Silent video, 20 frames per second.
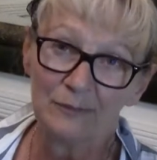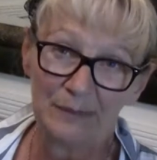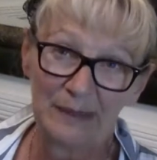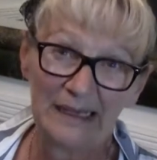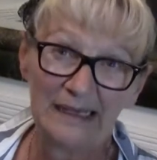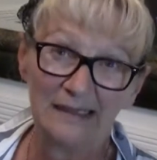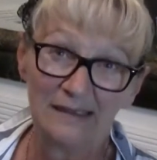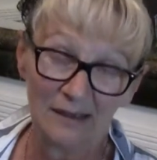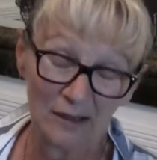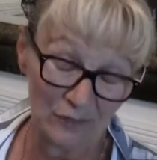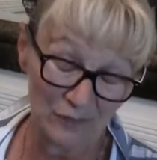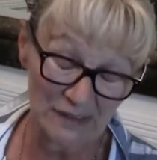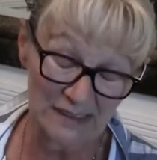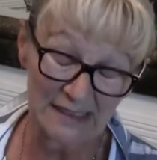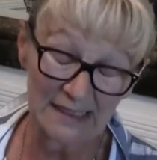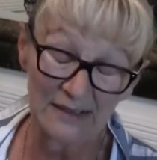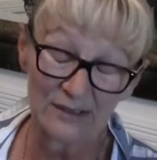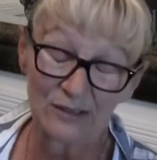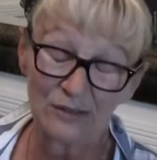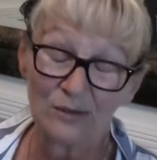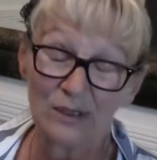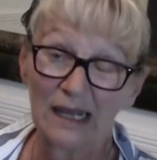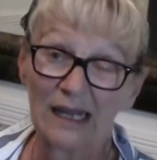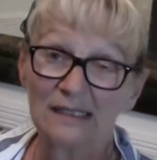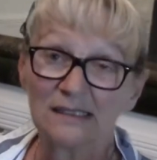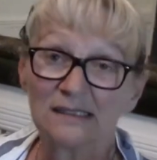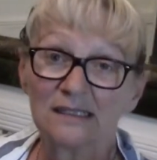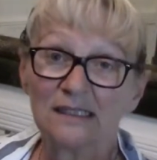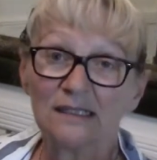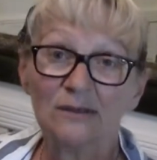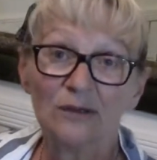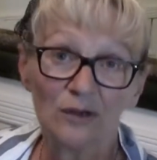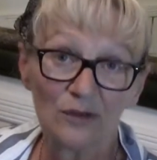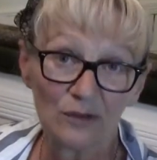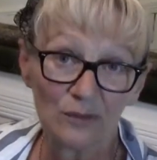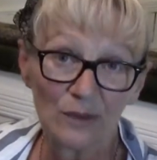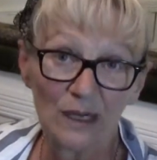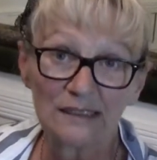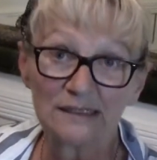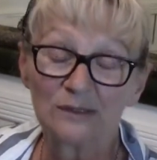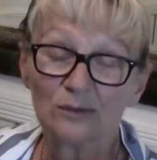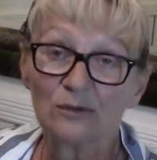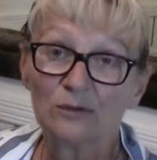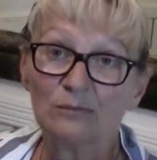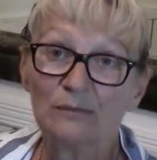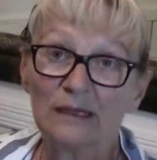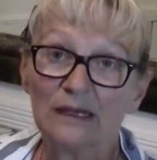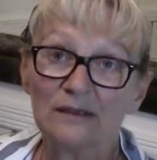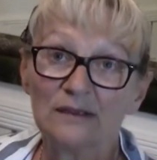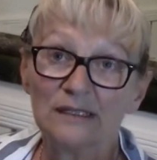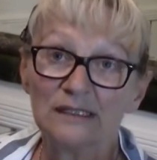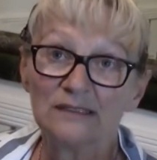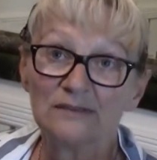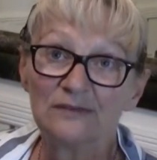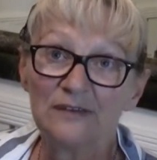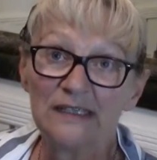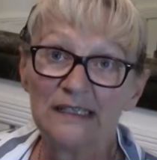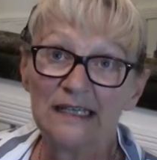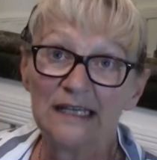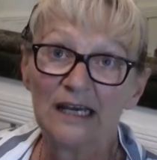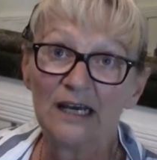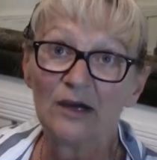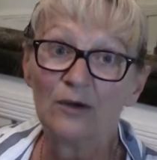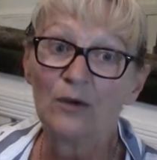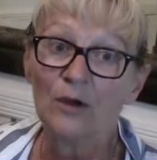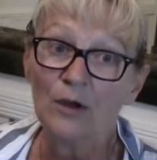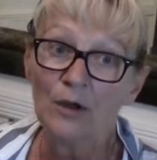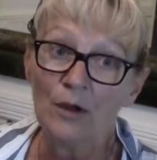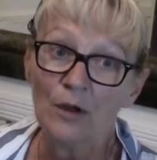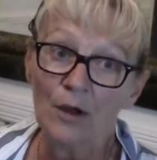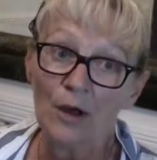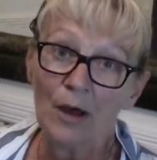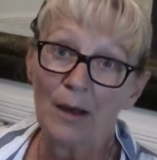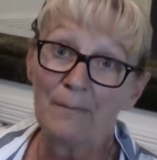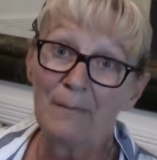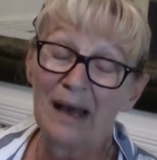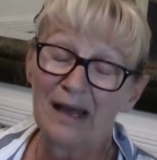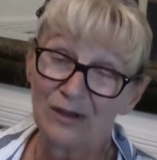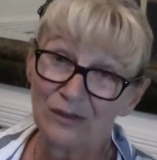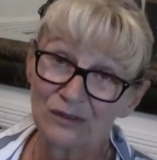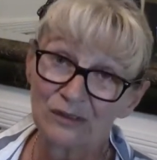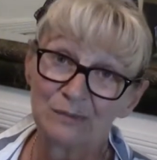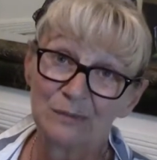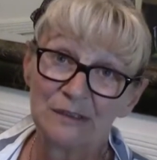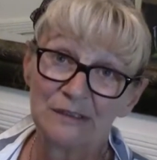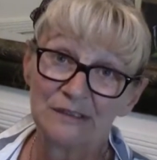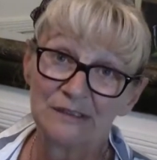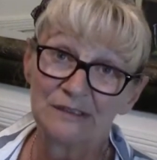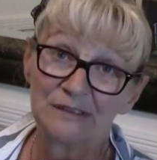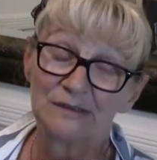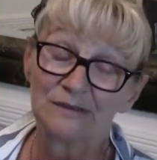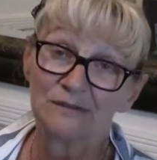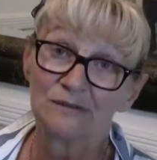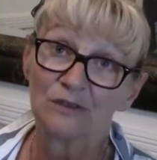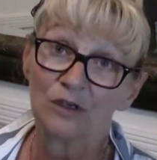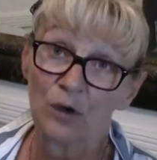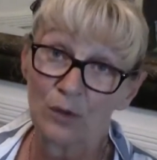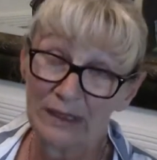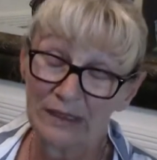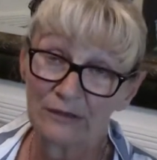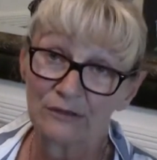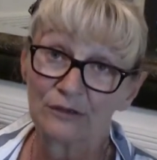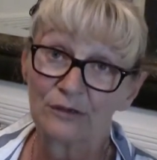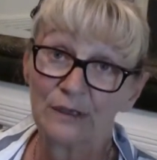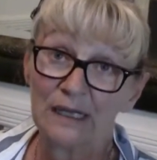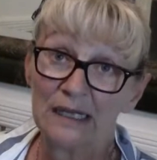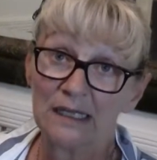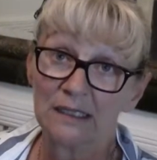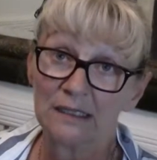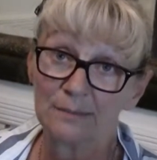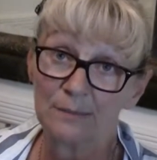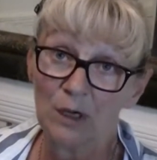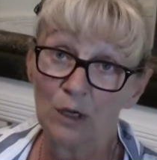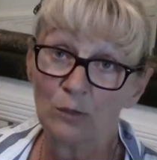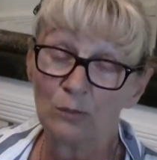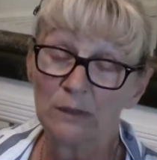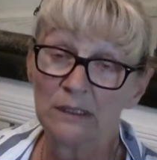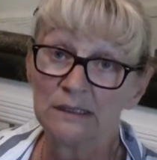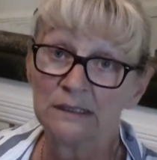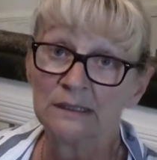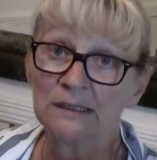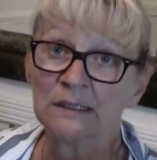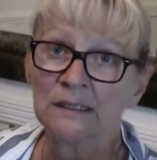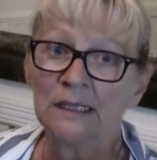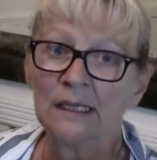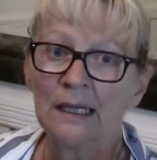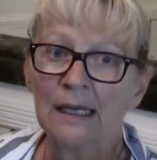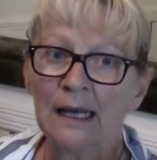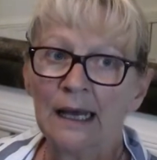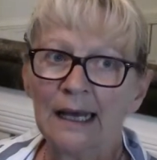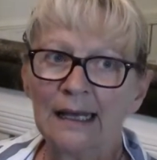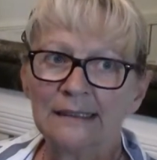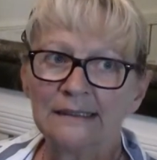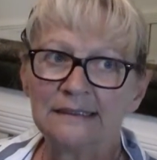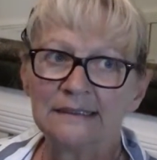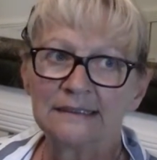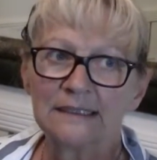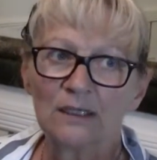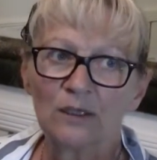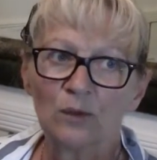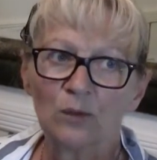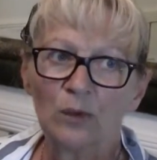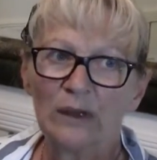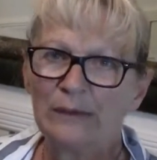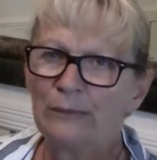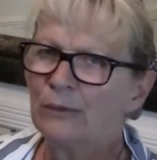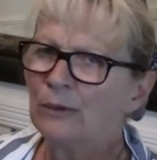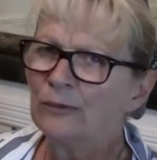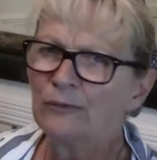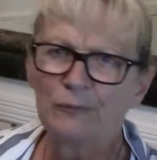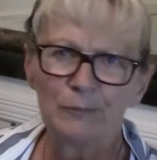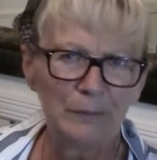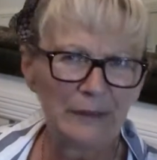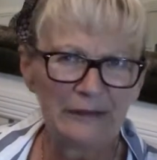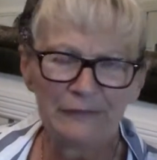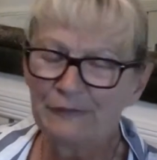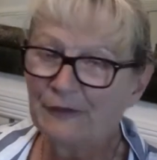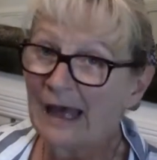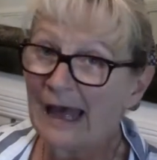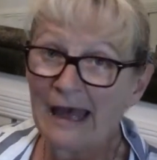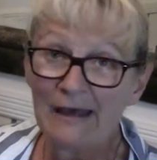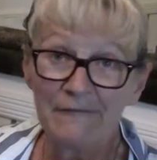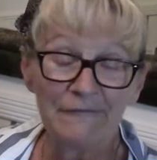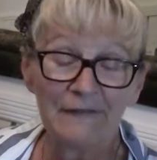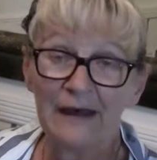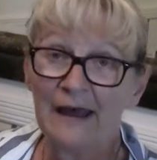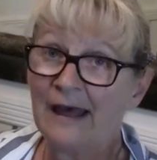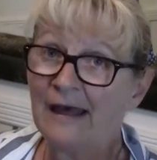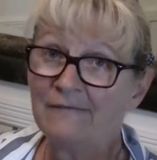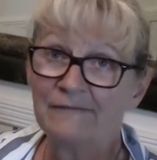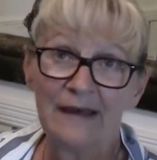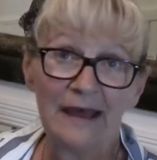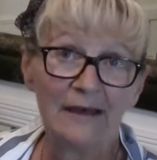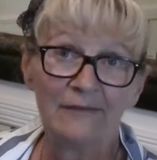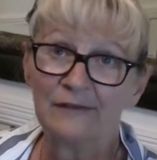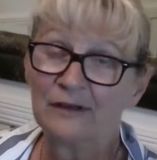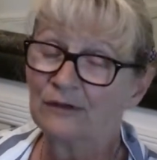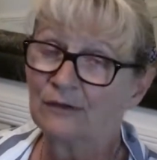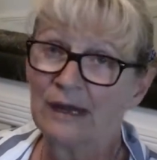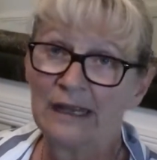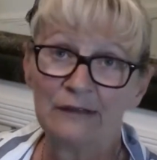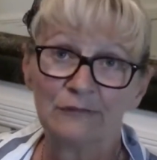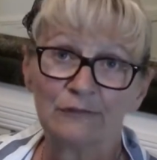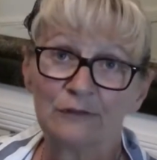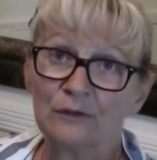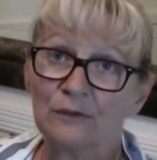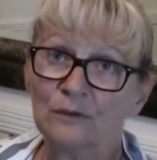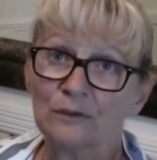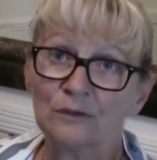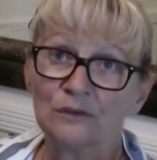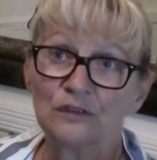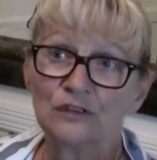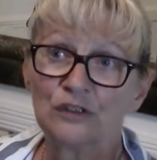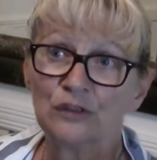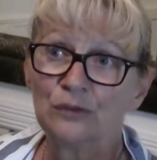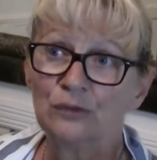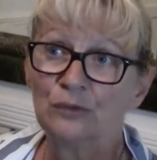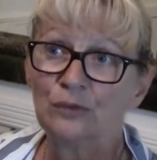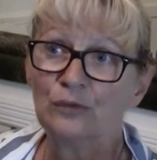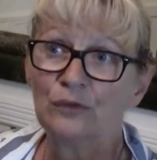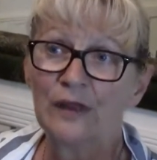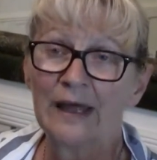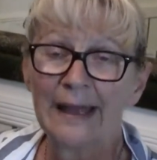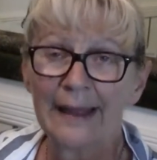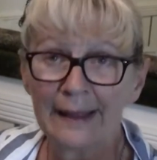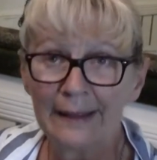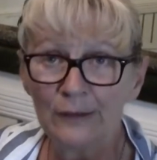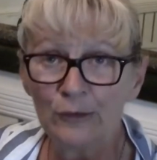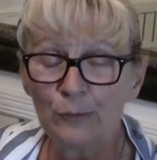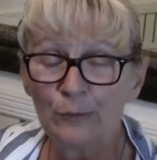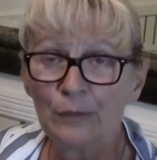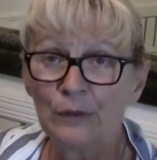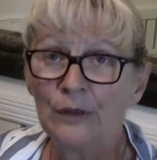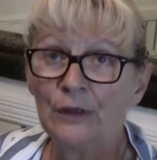been obviously through cancer, otherwise I wouldn't be on this video, and my husband's going through it at the moment. And we will be forever, ever, ever grateful to the help,